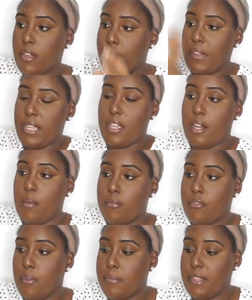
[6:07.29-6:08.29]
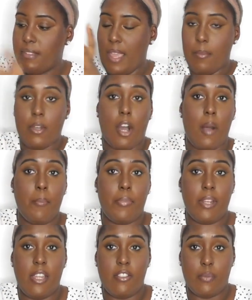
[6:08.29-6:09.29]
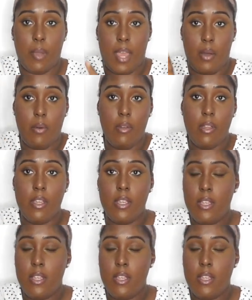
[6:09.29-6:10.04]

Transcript: I think it comes from the same company as well.